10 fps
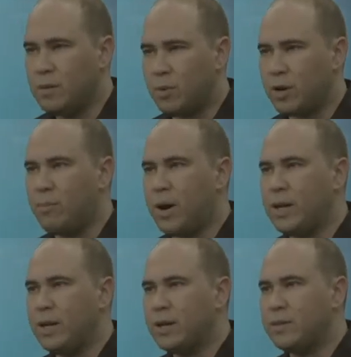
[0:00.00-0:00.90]
We're
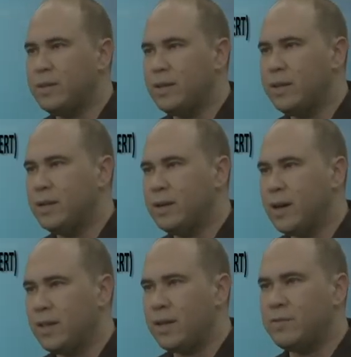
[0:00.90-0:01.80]
combining the
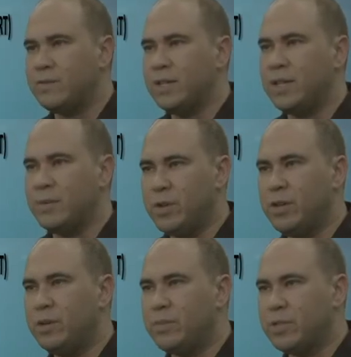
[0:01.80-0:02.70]
LAFD
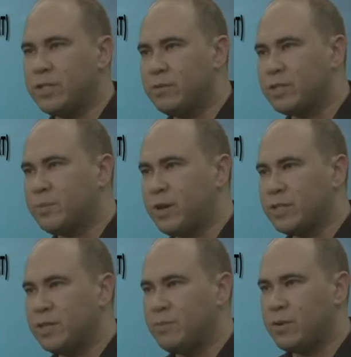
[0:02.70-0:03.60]
Community Emergency
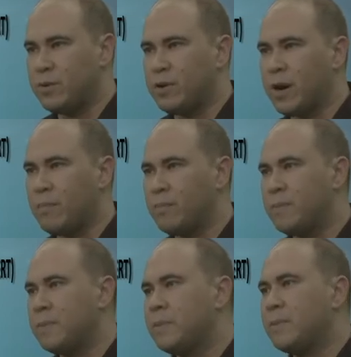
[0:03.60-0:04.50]
Response Team program,
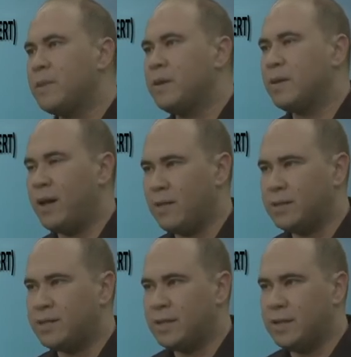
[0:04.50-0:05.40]
LA
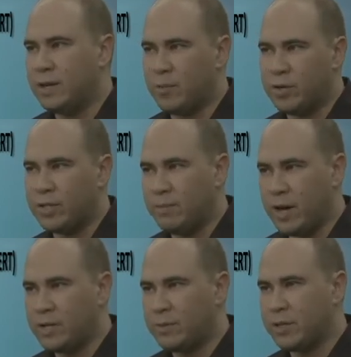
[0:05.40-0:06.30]
City Emergency
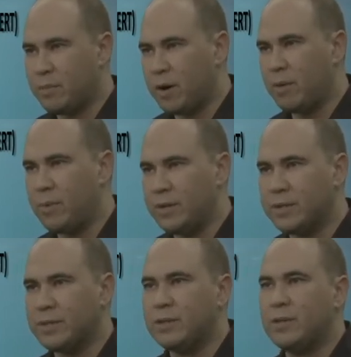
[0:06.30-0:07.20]
Management
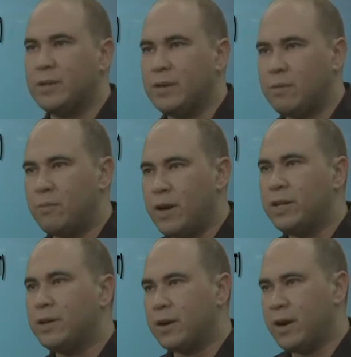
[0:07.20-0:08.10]
Department's
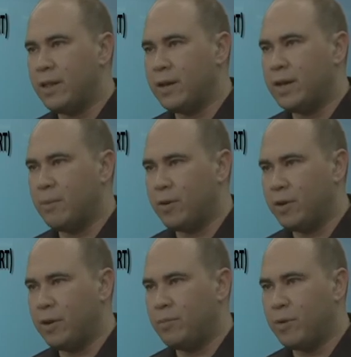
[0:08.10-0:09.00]
Ready Your LA
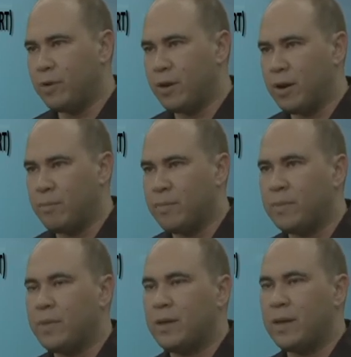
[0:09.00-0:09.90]
Neighborhood program,
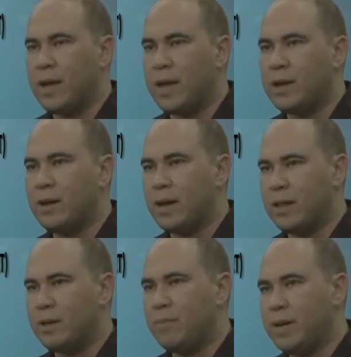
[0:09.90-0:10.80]
and
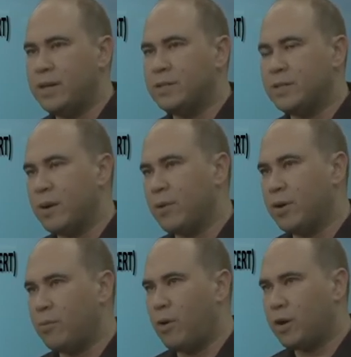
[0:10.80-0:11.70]
LAPD's
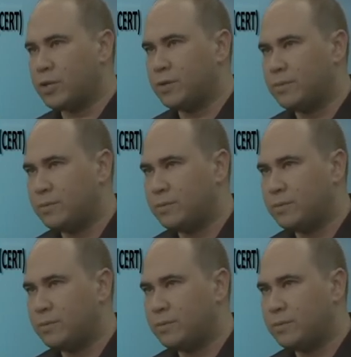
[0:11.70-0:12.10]
Neighborhood Watch.